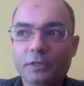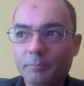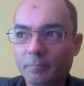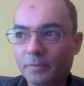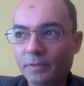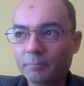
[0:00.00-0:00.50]

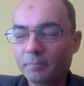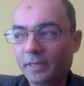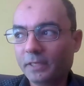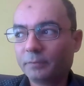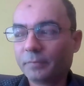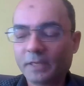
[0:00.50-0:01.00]
the, the
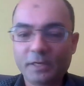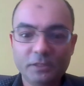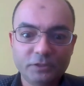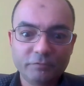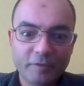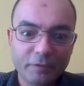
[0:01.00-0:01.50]
main
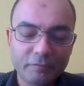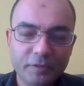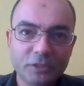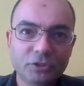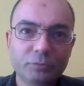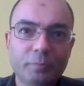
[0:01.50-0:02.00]
players in the Fediverse.